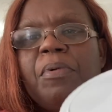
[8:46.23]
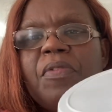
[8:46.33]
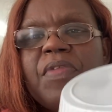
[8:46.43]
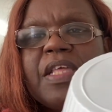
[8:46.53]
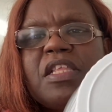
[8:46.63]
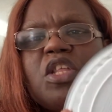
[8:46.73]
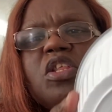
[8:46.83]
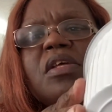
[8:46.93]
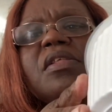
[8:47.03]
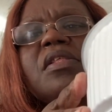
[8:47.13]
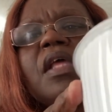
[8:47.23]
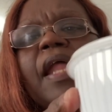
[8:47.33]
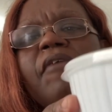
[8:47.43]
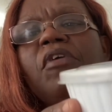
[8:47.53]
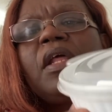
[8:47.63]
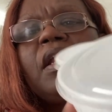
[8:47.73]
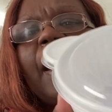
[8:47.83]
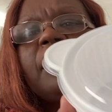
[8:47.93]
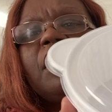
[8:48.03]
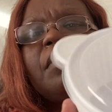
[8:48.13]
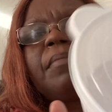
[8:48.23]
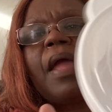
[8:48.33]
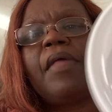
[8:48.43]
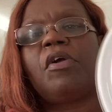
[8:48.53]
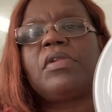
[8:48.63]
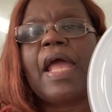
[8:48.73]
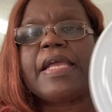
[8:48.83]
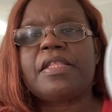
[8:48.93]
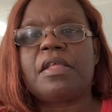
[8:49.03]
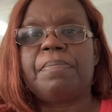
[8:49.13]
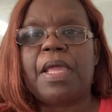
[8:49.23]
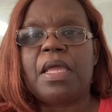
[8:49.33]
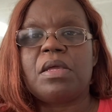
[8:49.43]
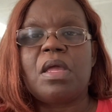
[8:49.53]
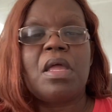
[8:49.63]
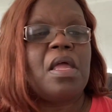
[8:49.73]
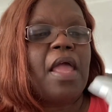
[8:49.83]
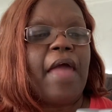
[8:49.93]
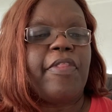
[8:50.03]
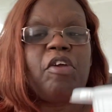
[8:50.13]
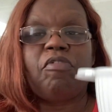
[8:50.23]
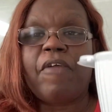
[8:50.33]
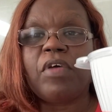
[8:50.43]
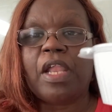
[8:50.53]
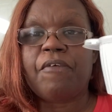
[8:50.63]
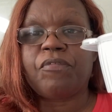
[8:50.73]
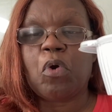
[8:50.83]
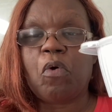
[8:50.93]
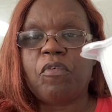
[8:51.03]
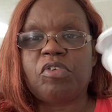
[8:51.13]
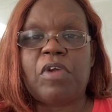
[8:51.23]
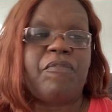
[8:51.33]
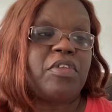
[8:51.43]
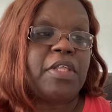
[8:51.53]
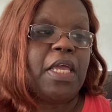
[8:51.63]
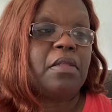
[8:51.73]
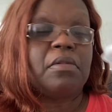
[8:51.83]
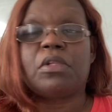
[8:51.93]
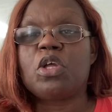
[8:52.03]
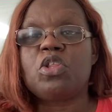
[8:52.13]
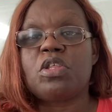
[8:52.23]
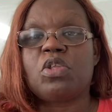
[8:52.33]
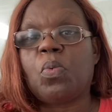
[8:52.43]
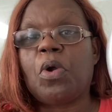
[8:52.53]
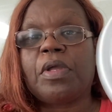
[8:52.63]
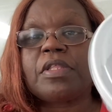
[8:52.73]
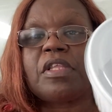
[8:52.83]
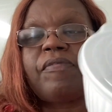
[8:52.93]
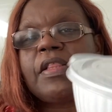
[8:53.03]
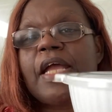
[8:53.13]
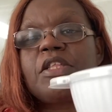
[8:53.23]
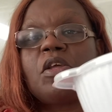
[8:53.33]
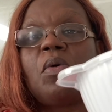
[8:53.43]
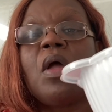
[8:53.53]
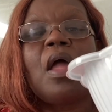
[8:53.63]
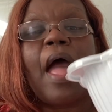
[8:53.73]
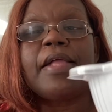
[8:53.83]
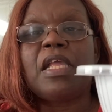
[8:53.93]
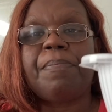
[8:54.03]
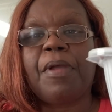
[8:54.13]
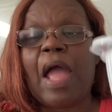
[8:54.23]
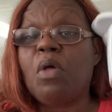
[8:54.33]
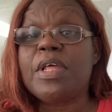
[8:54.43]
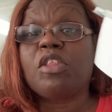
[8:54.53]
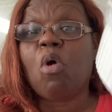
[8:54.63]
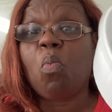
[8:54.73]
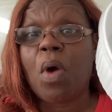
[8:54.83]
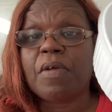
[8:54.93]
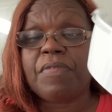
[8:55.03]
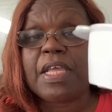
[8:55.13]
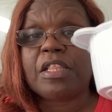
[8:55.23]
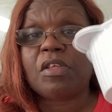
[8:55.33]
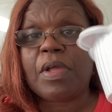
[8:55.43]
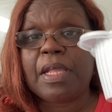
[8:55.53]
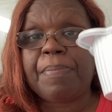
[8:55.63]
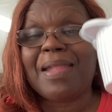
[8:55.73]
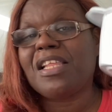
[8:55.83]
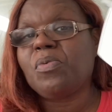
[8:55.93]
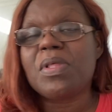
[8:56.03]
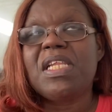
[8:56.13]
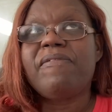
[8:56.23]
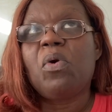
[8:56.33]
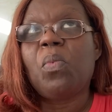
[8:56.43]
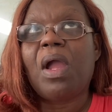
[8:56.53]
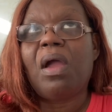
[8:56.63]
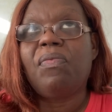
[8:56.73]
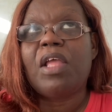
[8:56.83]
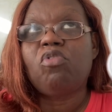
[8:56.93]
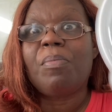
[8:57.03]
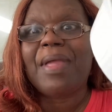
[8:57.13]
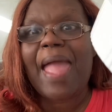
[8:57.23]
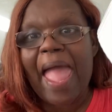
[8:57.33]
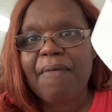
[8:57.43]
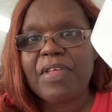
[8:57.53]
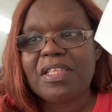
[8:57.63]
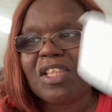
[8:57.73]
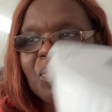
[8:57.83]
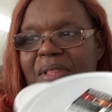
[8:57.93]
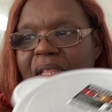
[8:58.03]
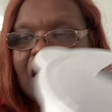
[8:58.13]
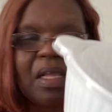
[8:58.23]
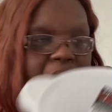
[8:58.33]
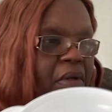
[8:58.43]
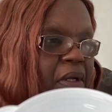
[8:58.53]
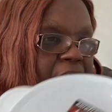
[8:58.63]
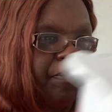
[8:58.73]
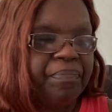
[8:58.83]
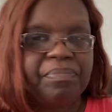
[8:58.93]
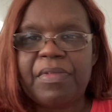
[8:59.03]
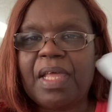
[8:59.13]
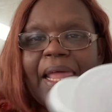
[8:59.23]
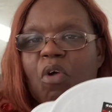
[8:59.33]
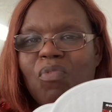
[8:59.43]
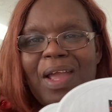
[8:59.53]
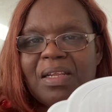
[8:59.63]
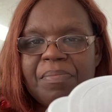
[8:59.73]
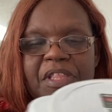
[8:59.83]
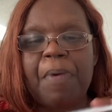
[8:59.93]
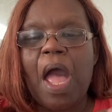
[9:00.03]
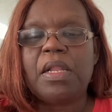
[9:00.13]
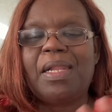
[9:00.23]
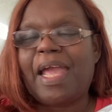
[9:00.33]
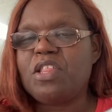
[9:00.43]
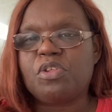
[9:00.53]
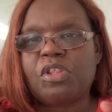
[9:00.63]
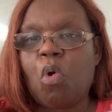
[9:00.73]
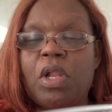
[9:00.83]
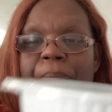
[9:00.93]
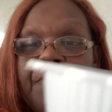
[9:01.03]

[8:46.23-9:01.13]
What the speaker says: of these dishes, and I really like them, and they're nice and big, and they're great for leftovers, great for taking lunches to work and stuff like that. So I did pick, I only saw one of these, so I did, and this wasn't even where they normally have these. This was sitting in like a random spot, and I just saw it and